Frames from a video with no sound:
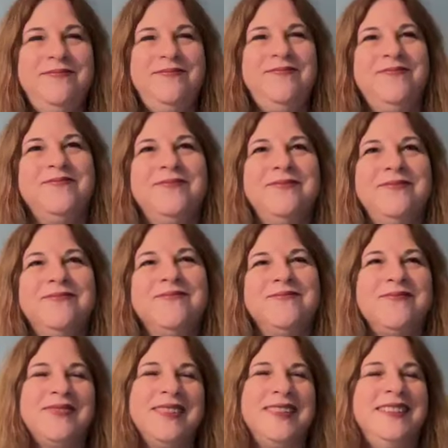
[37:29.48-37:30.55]
Um,
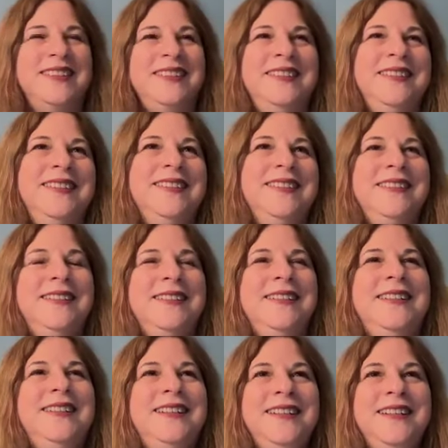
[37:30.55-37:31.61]
let's
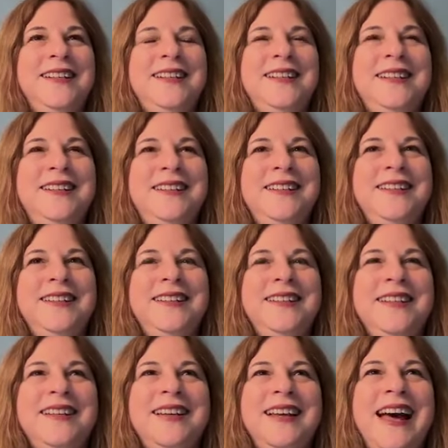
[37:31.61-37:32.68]
see. I
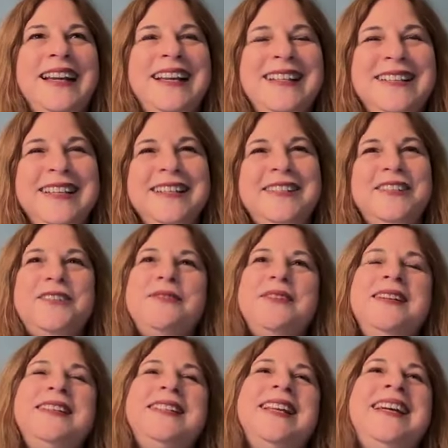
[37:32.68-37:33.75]
guess I just
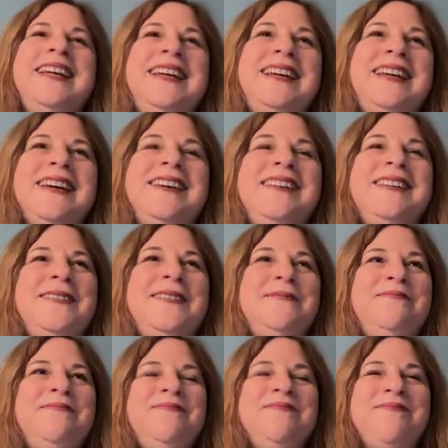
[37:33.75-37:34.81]
want to say,
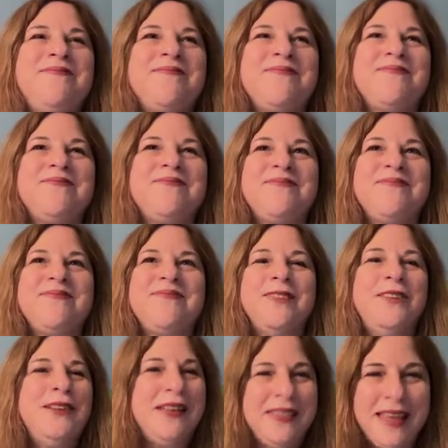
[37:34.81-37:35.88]
I
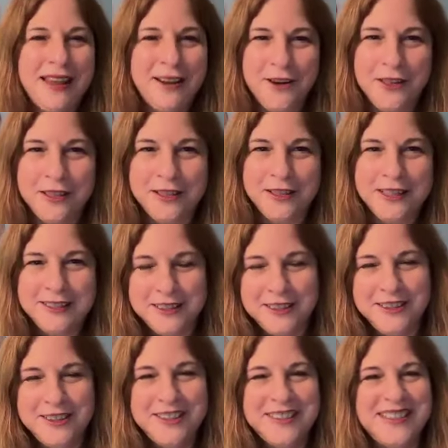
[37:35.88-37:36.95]
want to thank all the
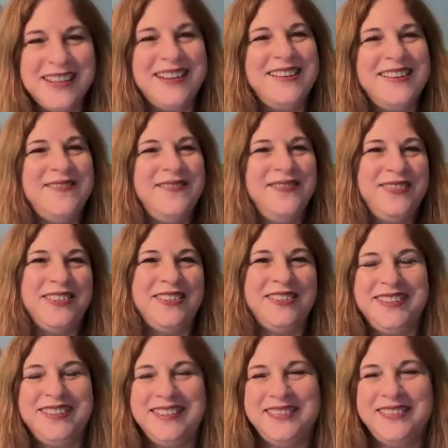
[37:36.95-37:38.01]
listeners
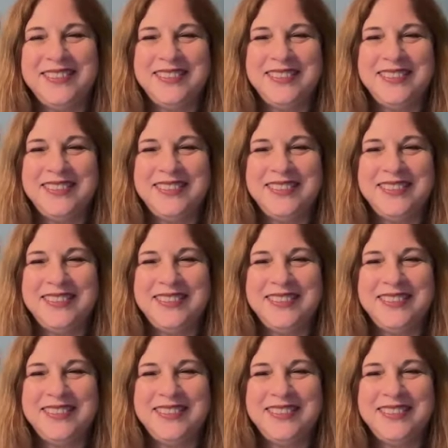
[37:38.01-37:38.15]
for